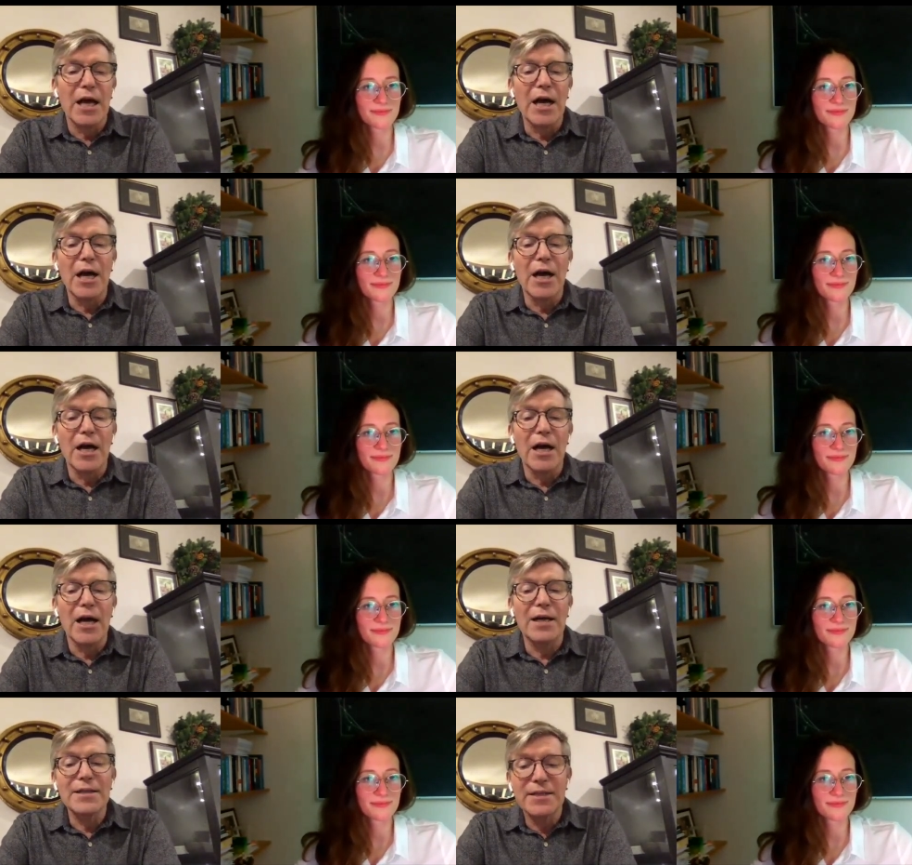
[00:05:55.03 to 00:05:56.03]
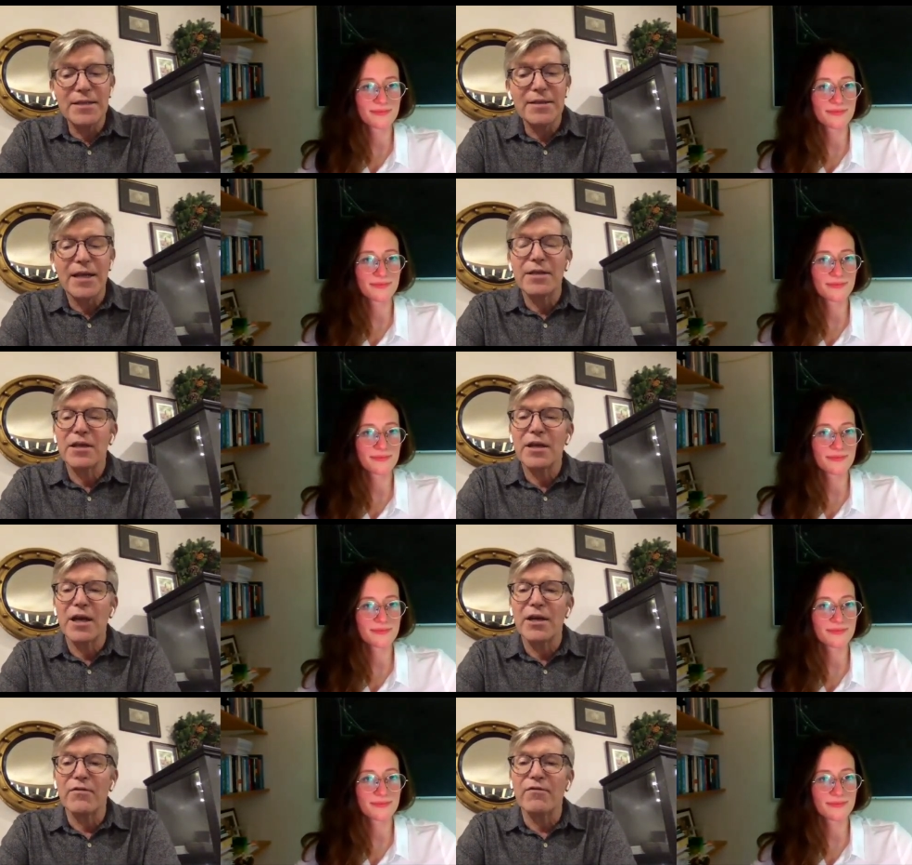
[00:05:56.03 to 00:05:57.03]
Speaker 1: uh, and since that is a
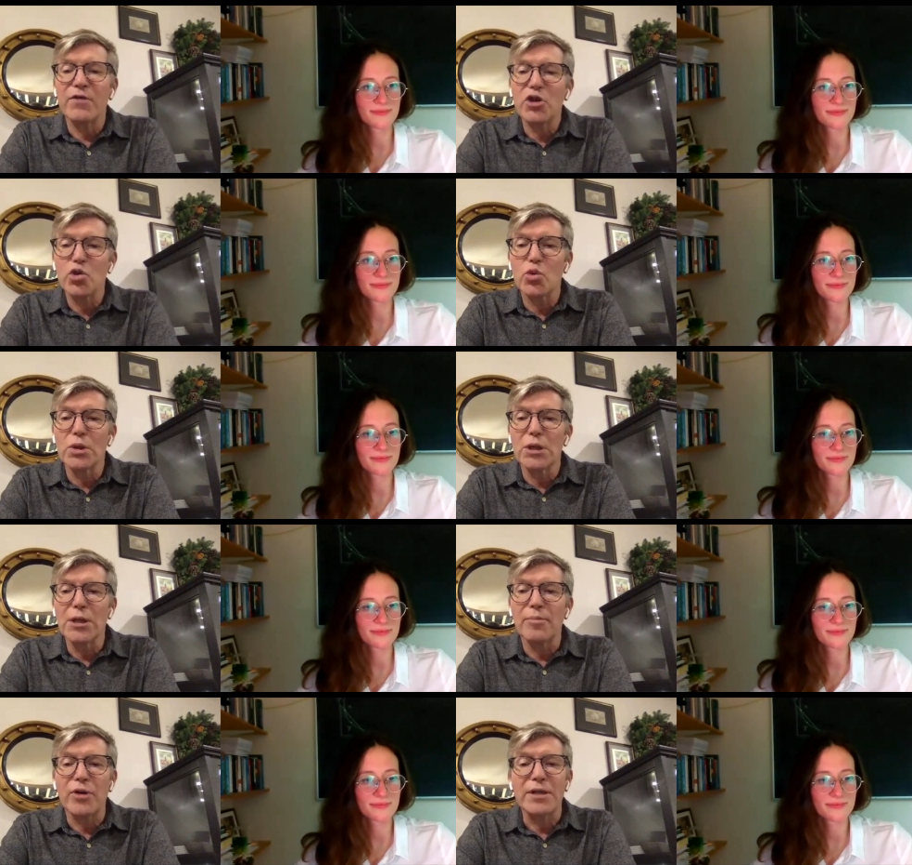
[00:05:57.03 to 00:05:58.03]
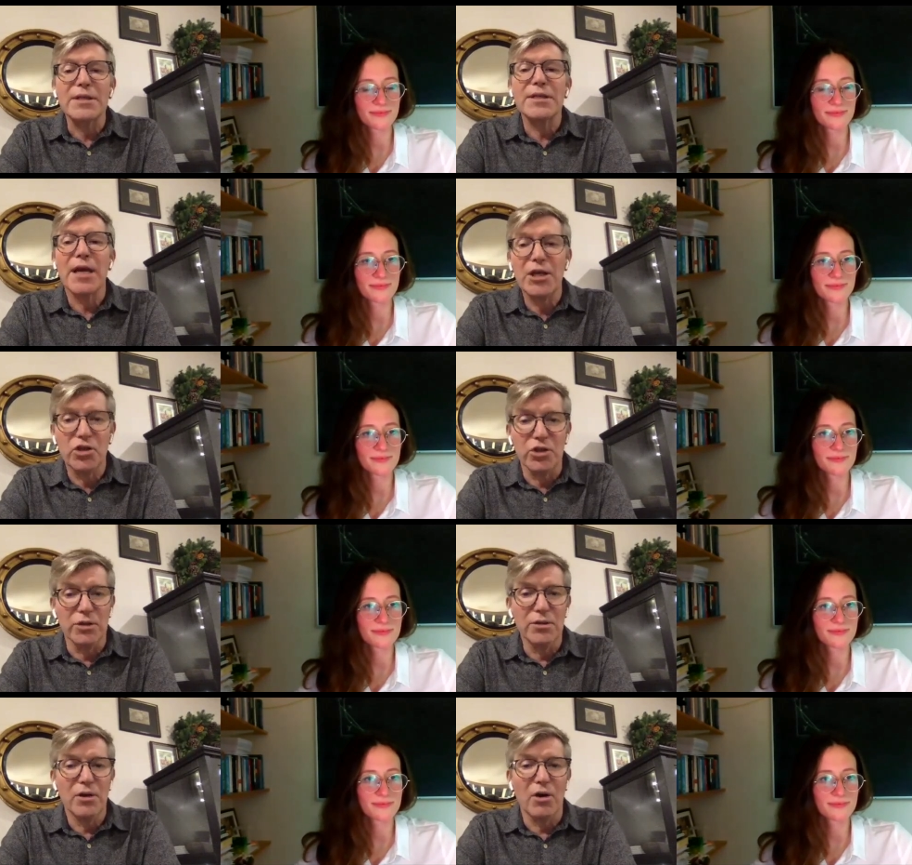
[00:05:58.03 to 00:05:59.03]
kind of visual
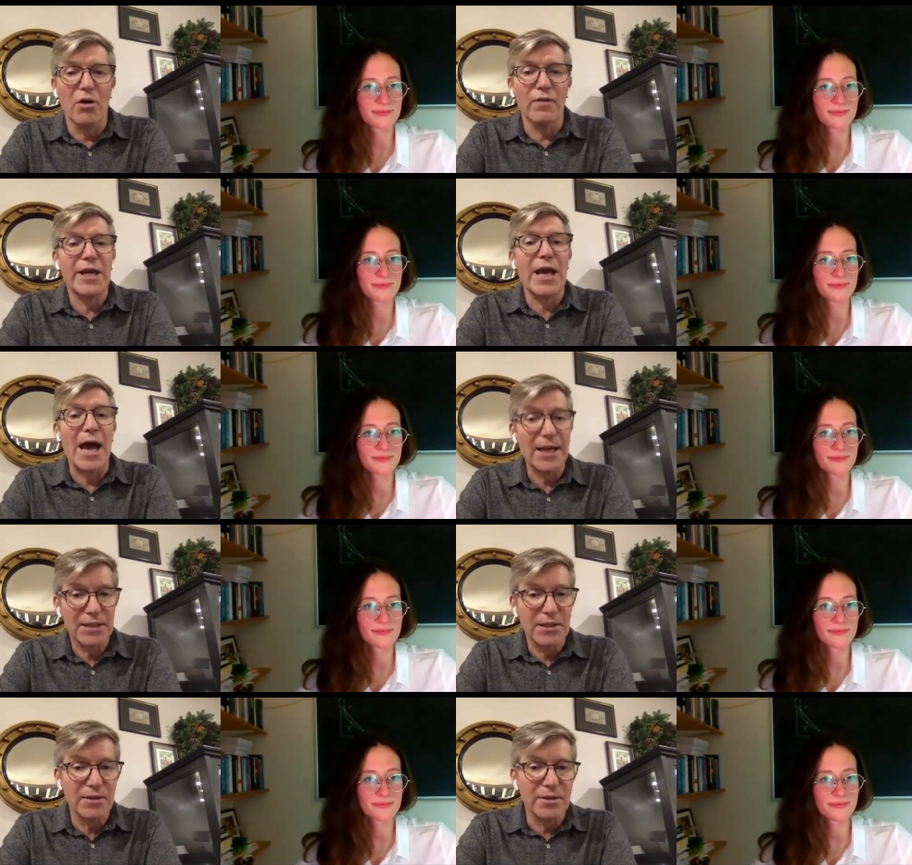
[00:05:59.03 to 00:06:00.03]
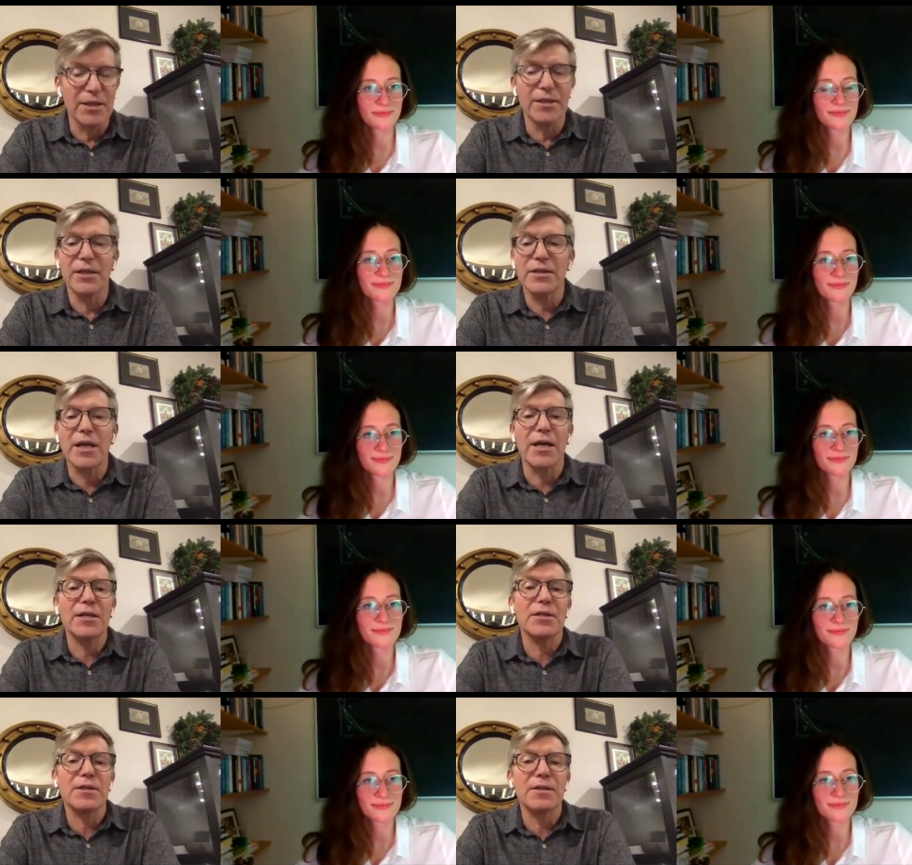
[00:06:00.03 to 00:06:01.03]
presentation of a cat in this
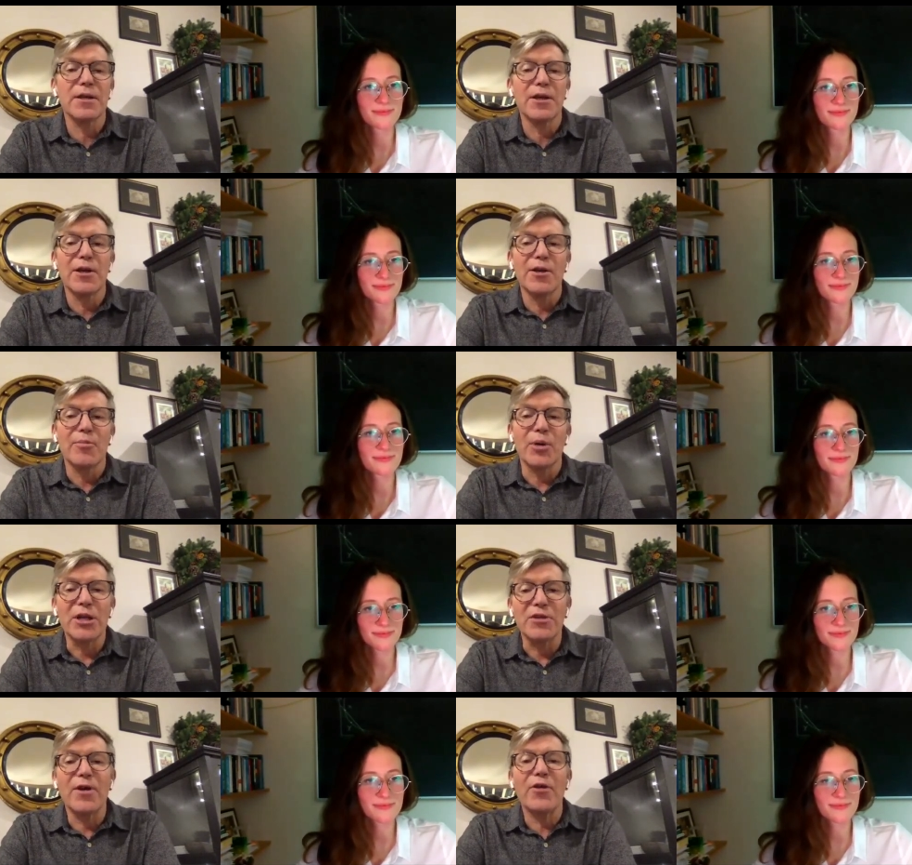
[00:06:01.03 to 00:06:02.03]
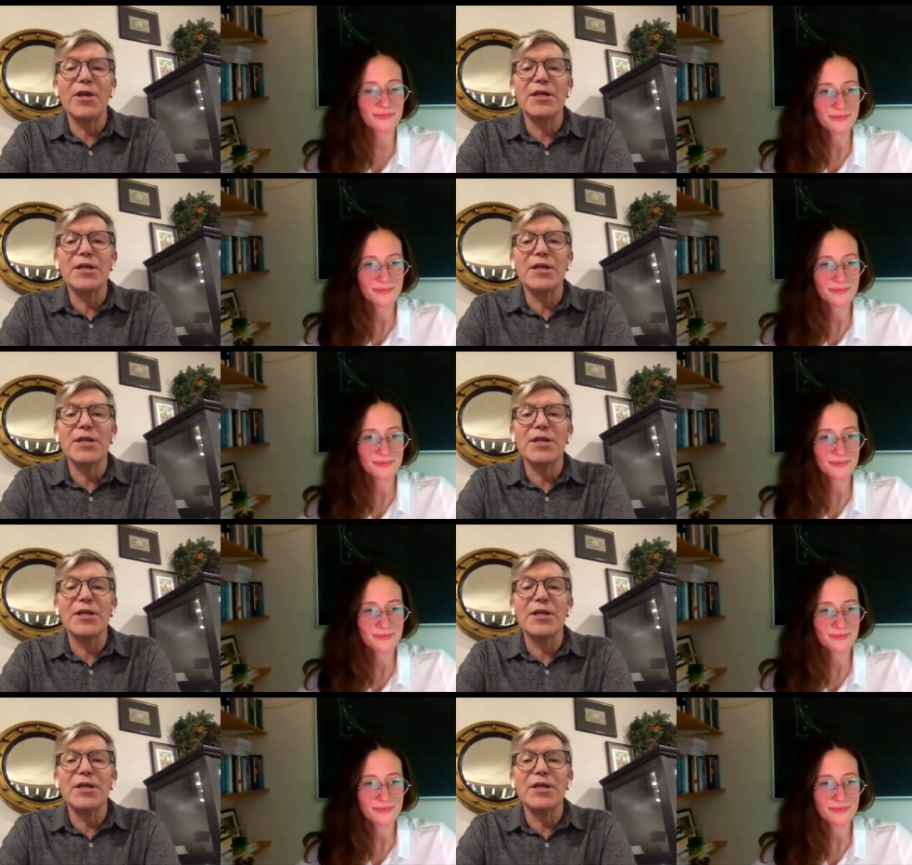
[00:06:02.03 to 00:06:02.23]
case, but it's very